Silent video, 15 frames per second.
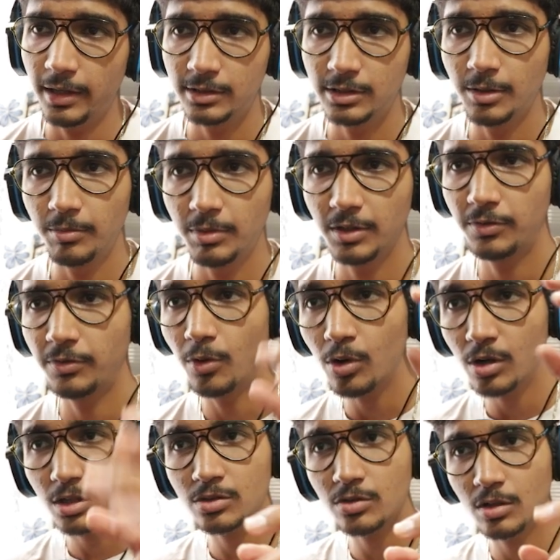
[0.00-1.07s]
and simply
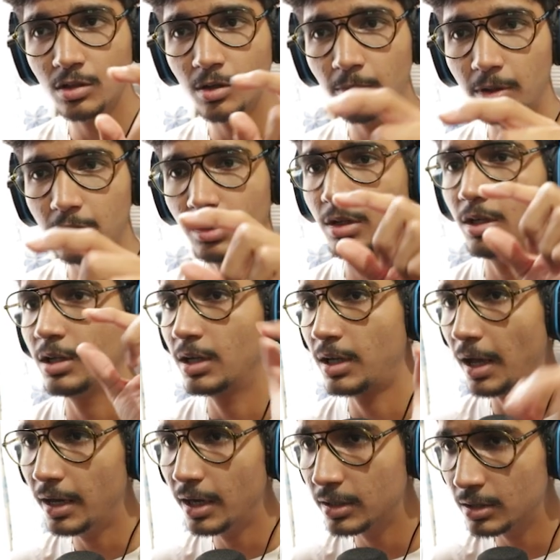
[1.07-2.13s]
focus on the
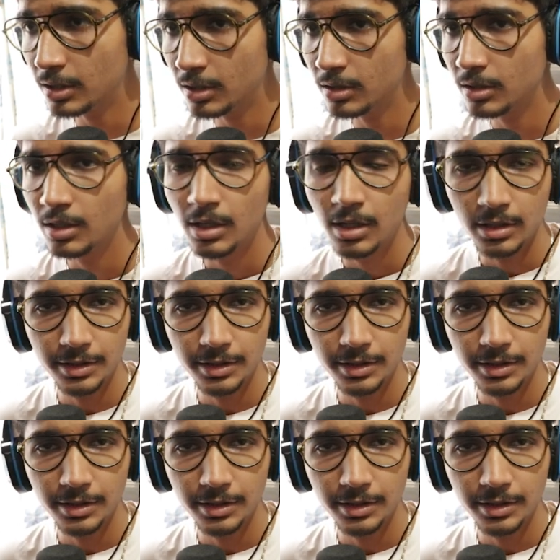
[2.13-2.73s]
particular character,